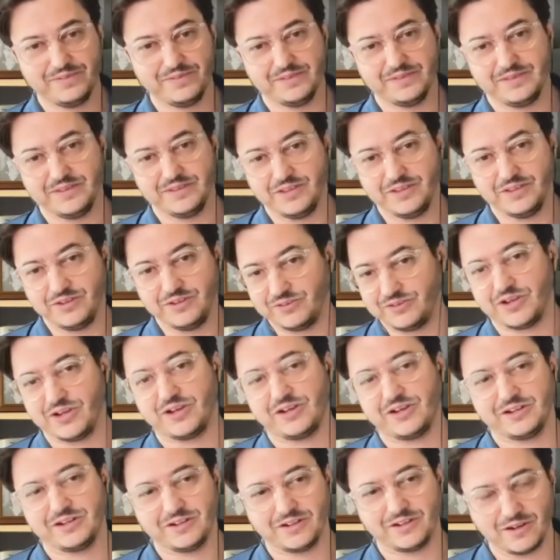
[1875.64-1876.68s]
you're
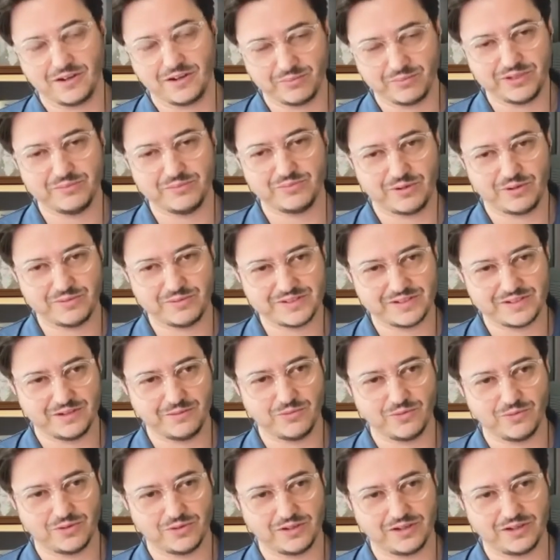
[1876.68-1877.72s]
not in a company premise
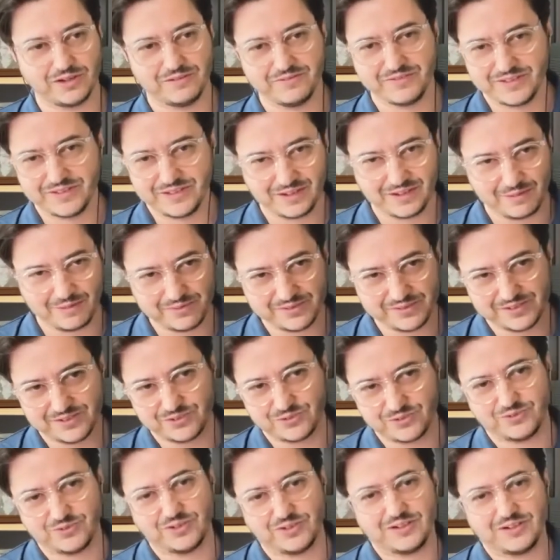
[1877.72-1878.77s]
anymore and everything happens
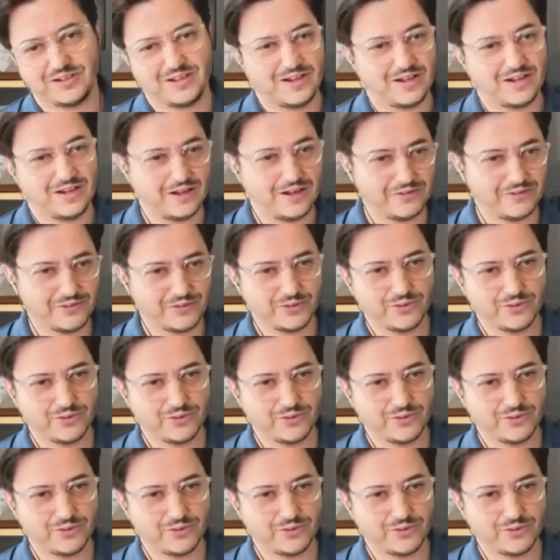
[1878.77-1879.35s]
through the cloud